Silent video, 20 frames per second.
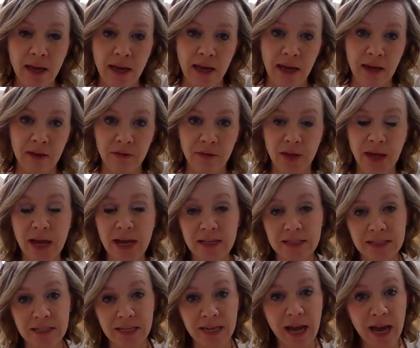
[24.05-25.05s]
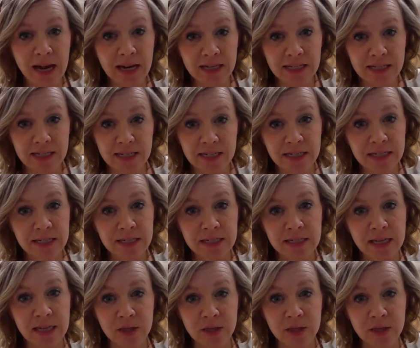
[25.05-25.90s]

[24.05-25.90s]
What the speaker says: and the gods and goddesses,